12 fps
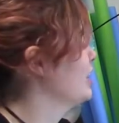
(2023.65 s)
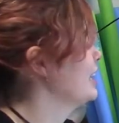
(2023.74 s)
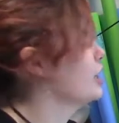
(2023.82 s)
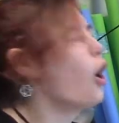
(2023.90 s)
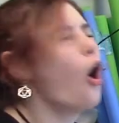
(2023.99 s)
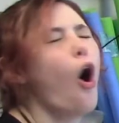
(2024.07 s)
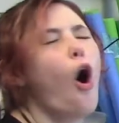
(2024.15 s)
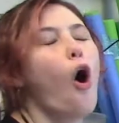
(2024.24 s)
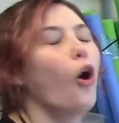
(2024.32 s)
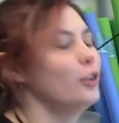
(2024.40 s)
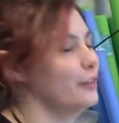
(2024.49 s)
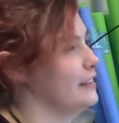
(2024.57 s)
in
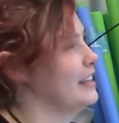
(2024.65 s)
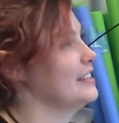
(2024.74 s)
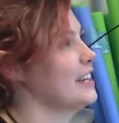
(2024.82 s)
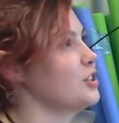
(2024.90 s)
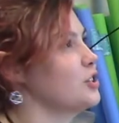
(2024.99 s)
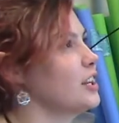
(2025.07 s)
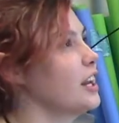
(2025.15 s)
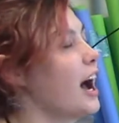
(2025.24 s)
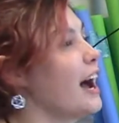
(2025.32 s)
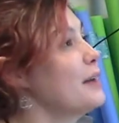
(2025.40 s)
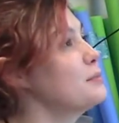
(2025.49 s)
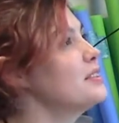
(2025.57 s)
all of the attention.
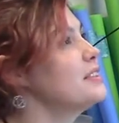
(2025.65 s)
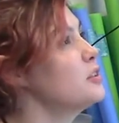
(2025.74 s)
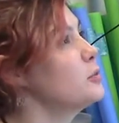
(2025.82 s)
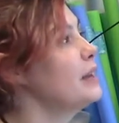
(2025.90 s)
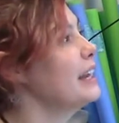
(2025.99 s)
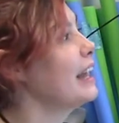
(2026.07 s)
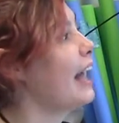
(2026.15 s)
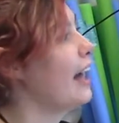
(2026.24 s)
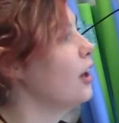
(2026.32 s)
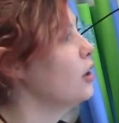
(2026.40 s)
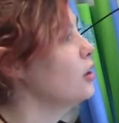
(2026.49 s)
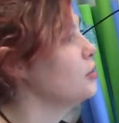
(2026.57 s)
I am still being
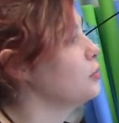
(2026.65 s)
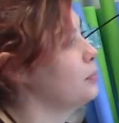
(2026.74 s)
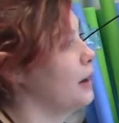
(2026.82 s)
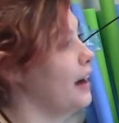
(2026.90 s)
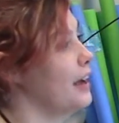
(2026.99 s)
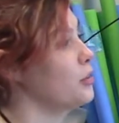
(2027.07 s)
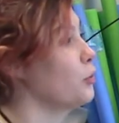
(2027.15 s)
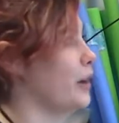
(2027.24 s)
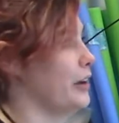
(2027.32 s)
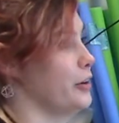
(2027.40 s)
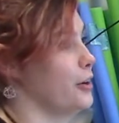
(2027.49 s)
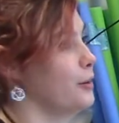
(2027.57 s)
held by the waiter